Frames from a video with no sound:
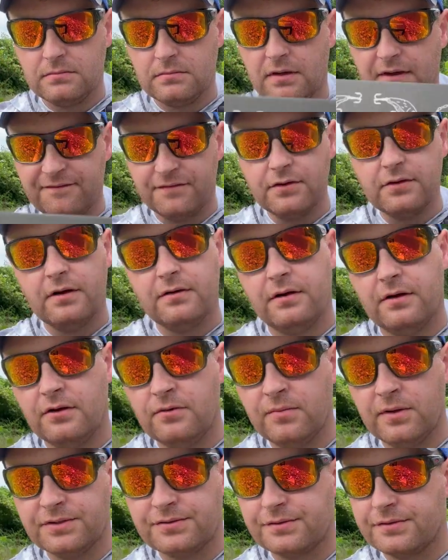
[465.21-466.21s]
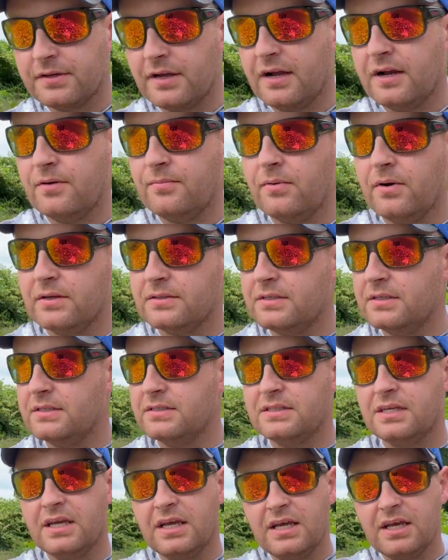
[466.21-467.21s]
If you don't know who Mystery Tackle Box
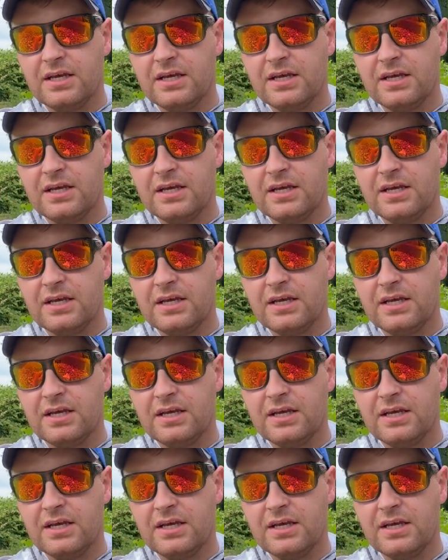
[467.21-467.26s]
is,